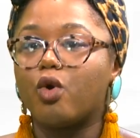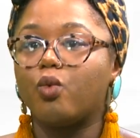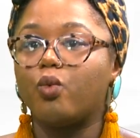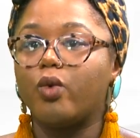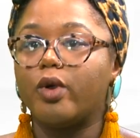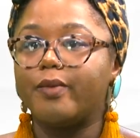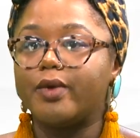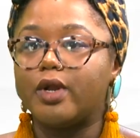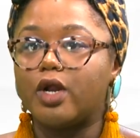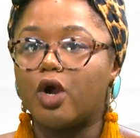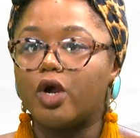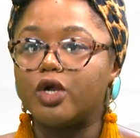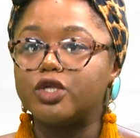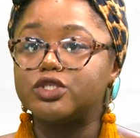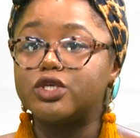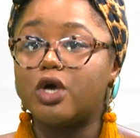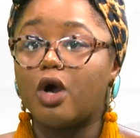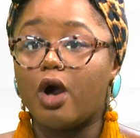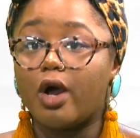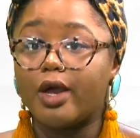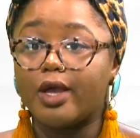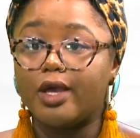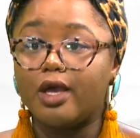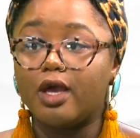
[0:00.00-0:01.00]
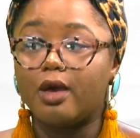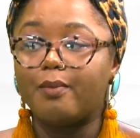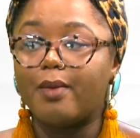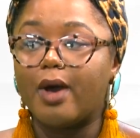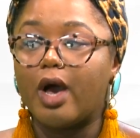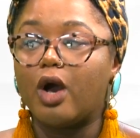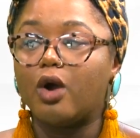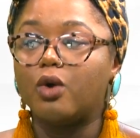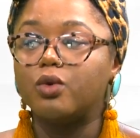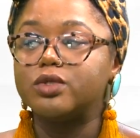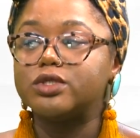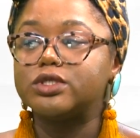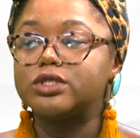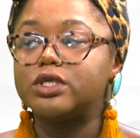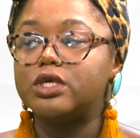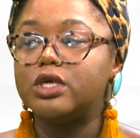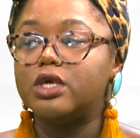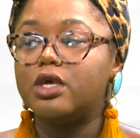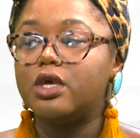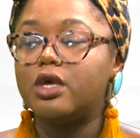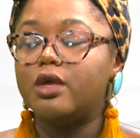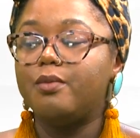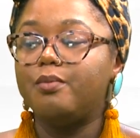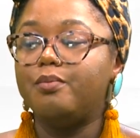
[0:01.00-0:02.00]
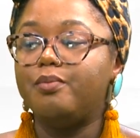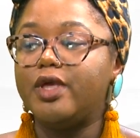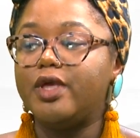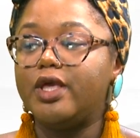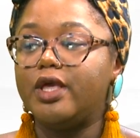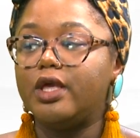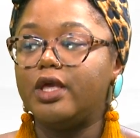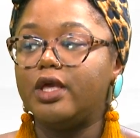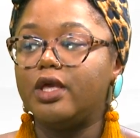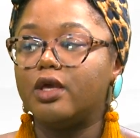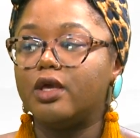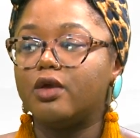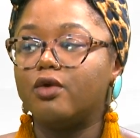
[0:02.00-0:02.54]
women are talking about being